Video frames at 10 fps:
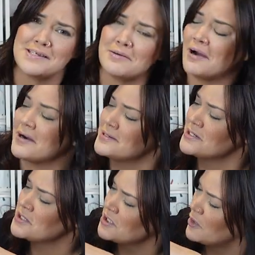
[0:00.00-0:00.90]
so hard
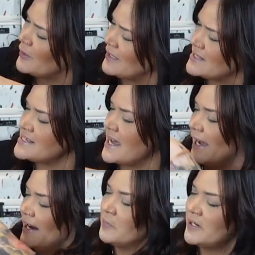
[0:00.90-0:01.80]
to show
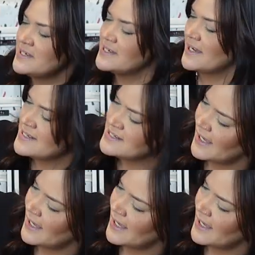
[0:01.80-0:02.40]
inside, but it does